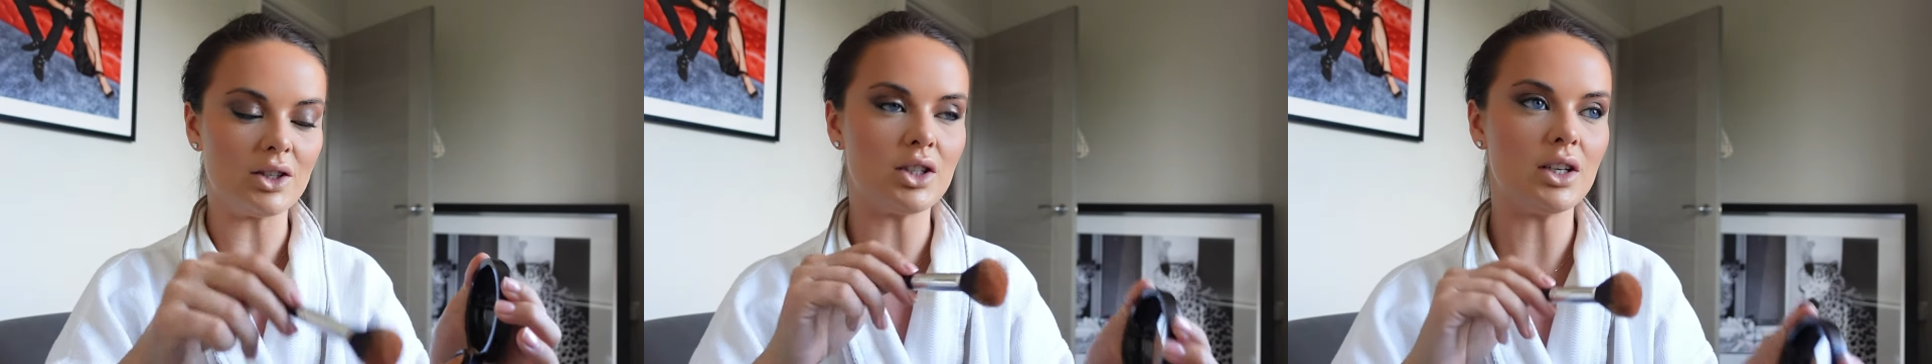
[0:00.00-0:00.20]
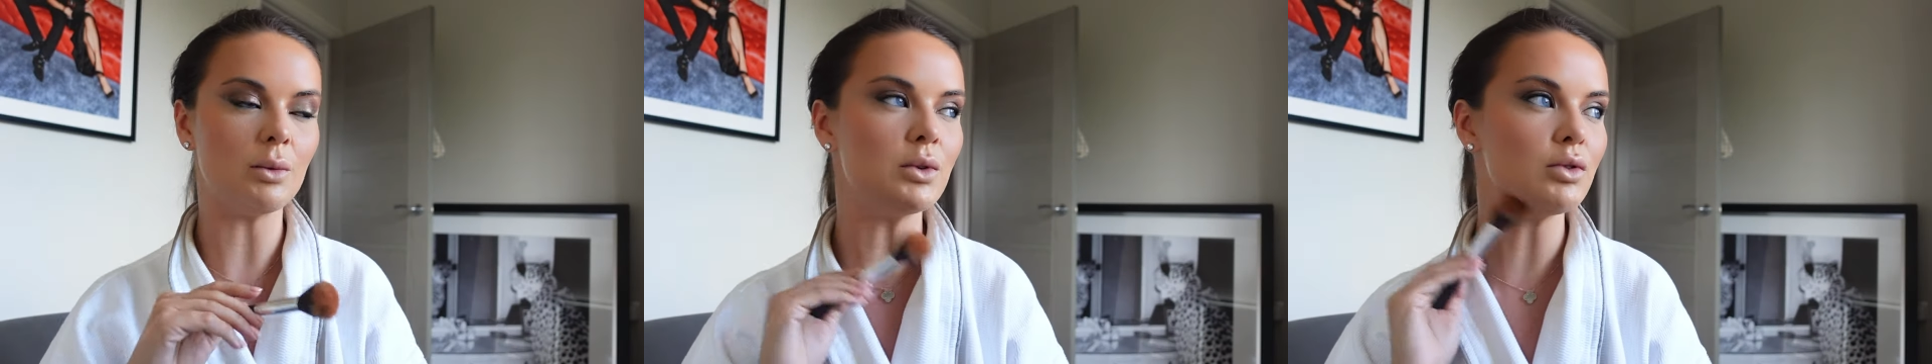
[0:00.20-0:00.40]

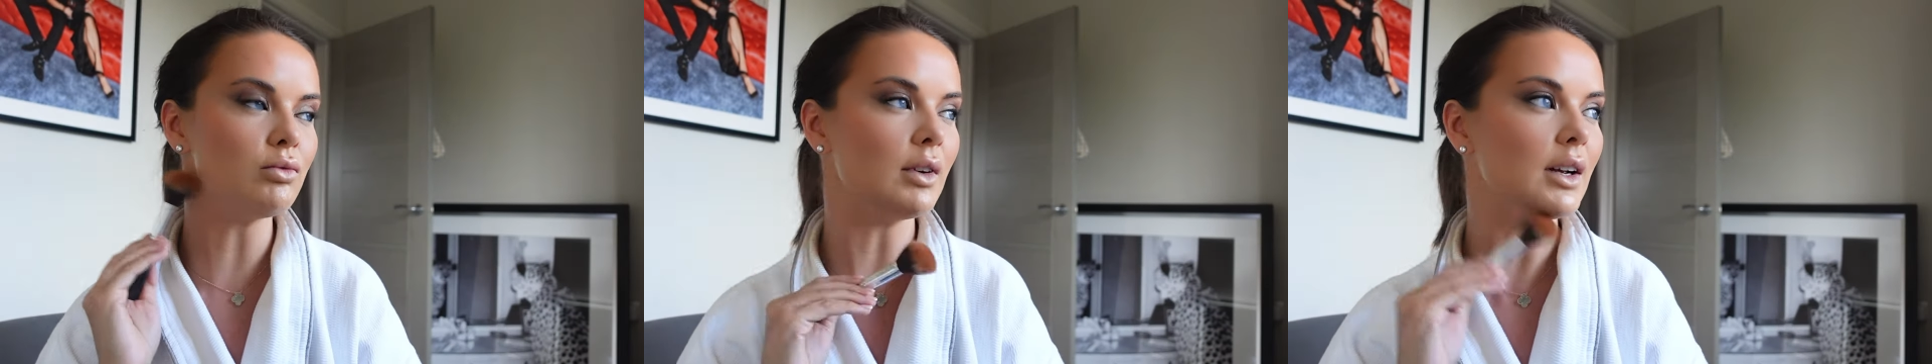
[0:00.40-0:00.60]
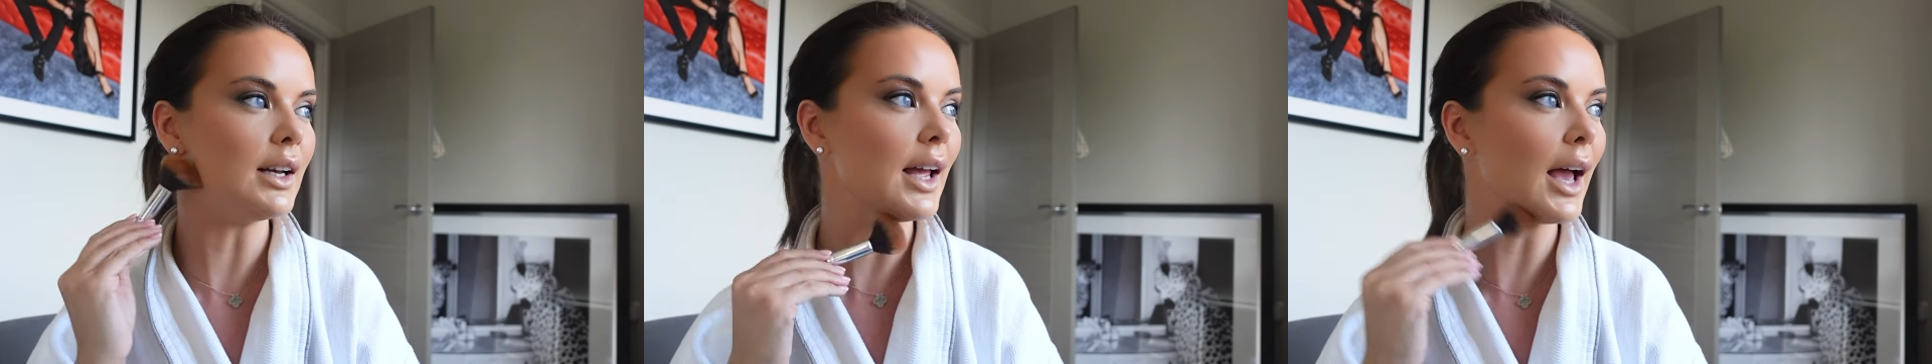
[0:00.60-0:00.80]
She was
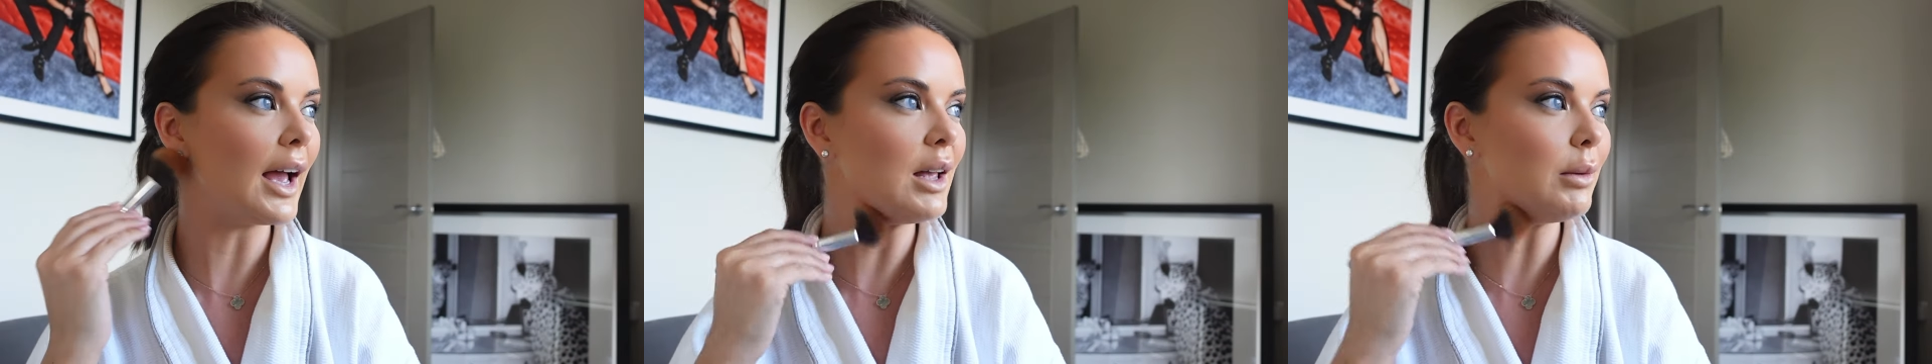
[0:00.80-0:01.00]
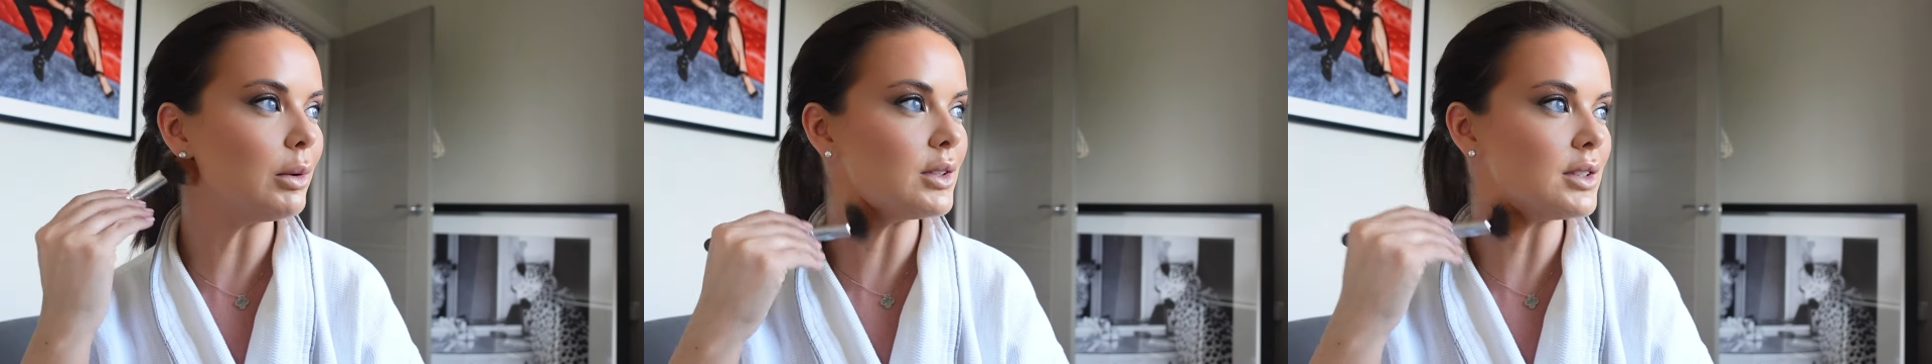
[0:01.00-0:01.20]
really
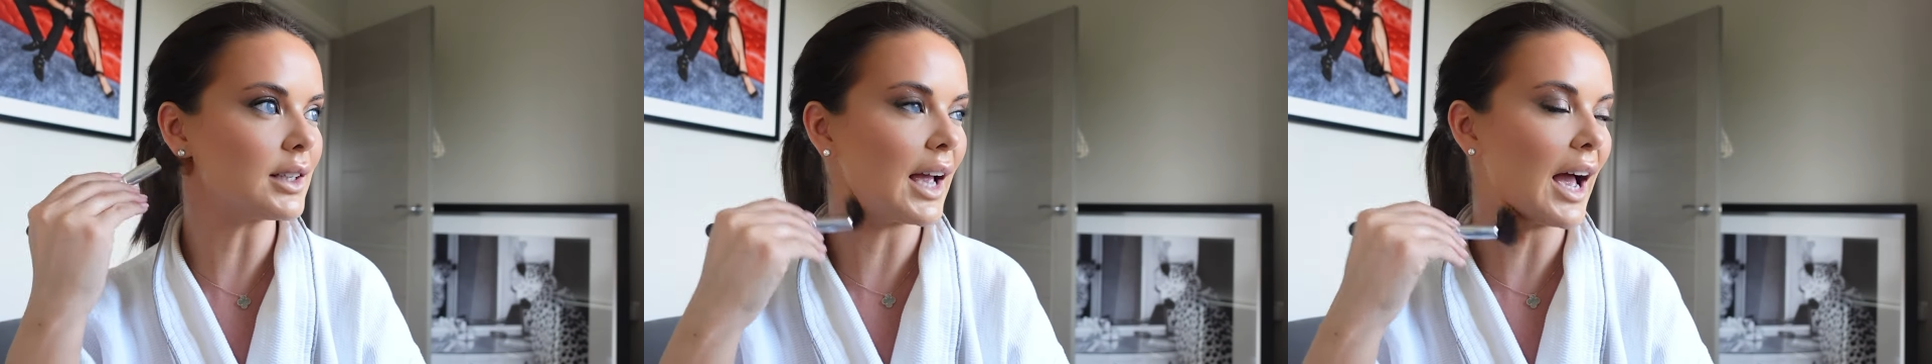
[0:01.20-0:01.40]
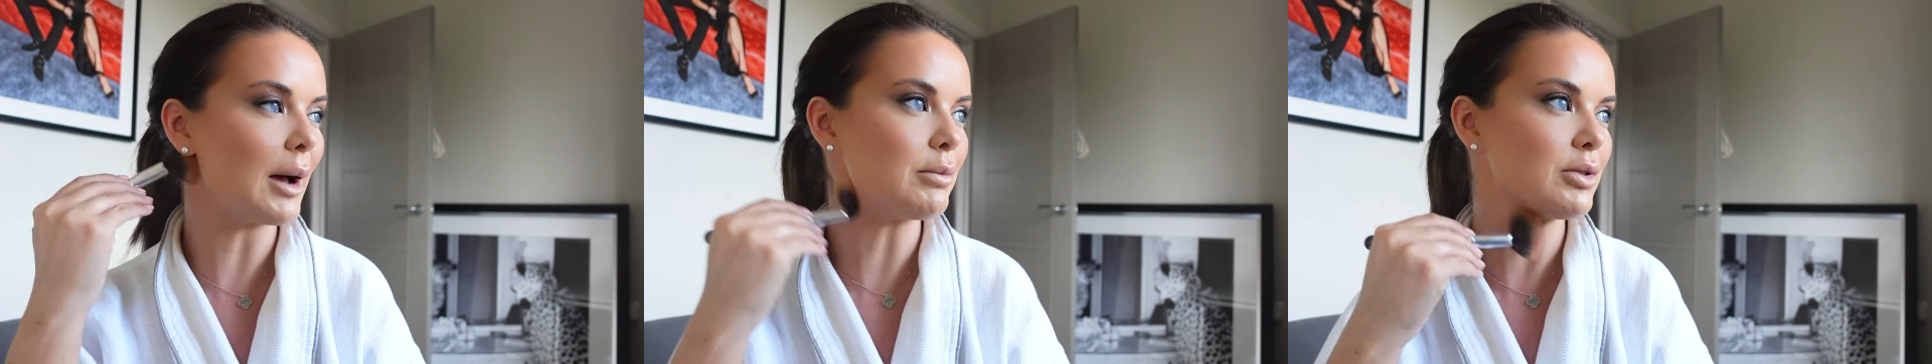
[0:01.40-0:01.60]
able to
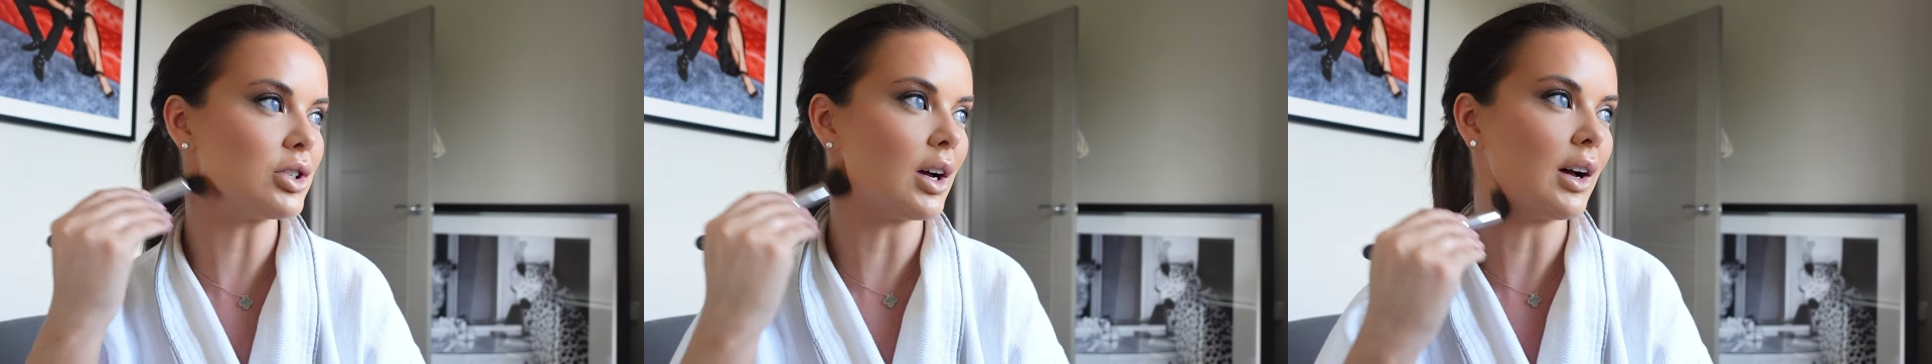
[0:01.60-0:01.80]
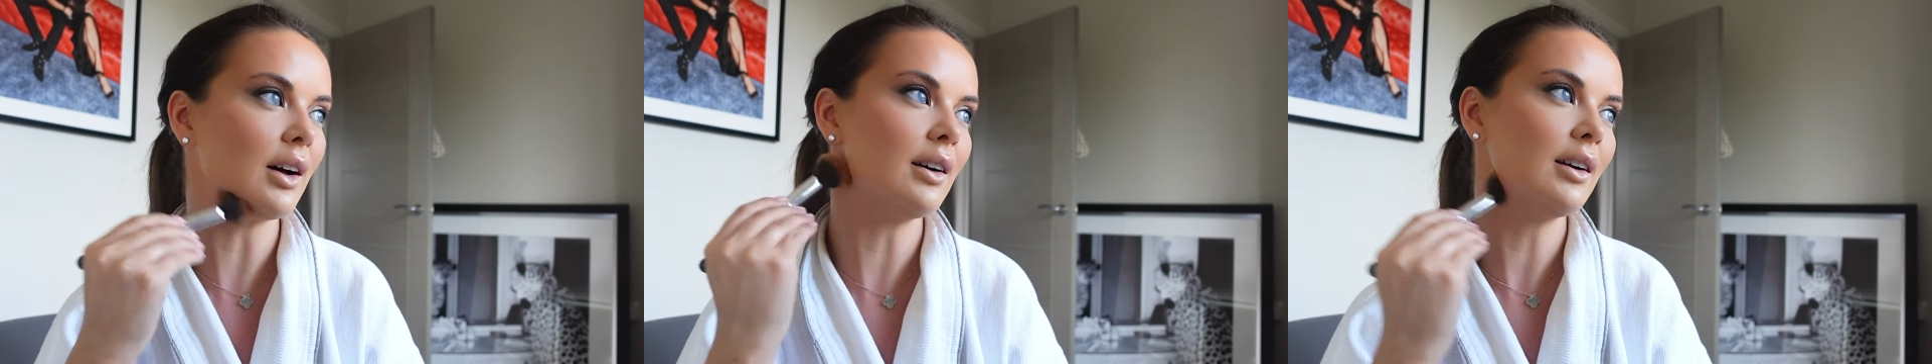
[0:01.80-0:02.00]

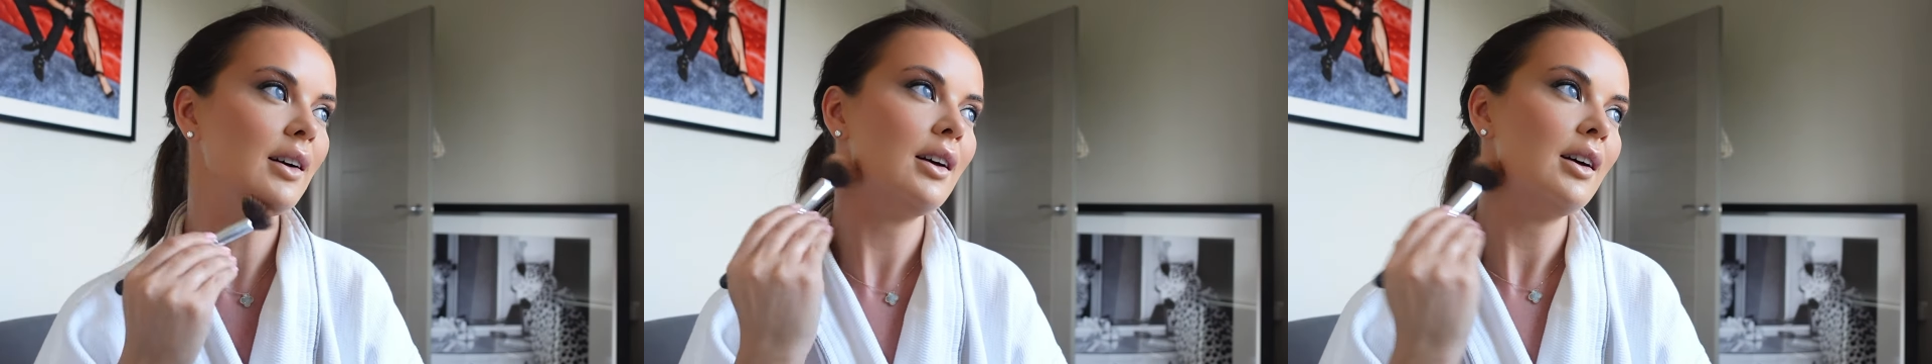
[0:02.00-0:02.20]
capture